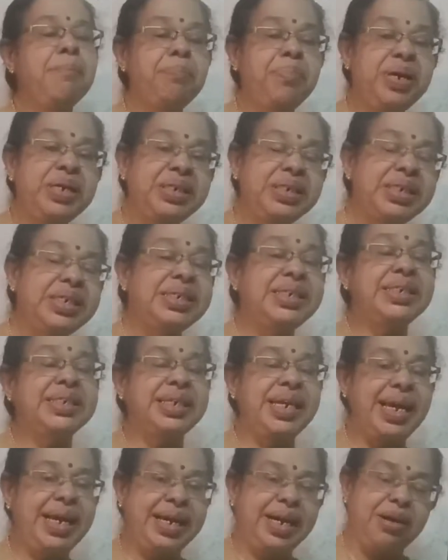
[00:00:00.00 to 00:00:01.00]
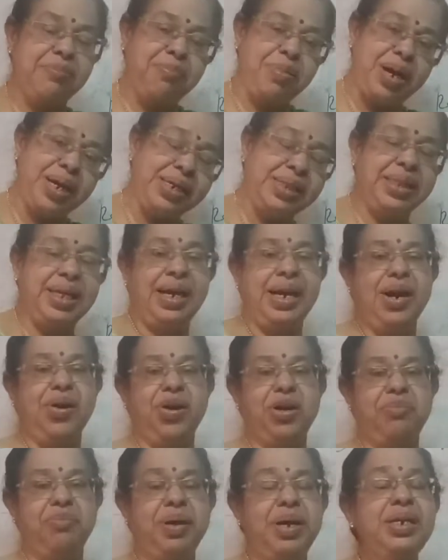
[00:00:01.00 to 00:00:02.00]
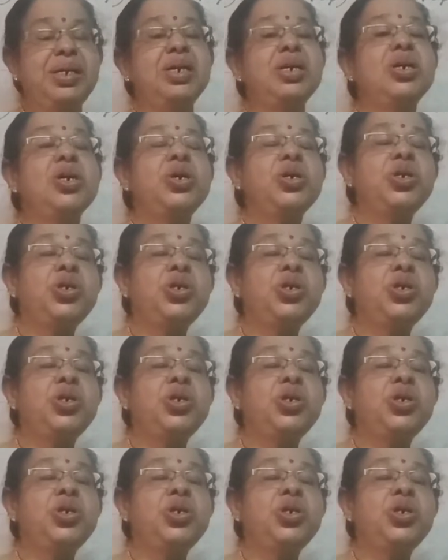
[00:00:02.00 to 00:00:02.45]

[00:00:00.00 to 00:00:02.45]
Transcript: measures taken by the government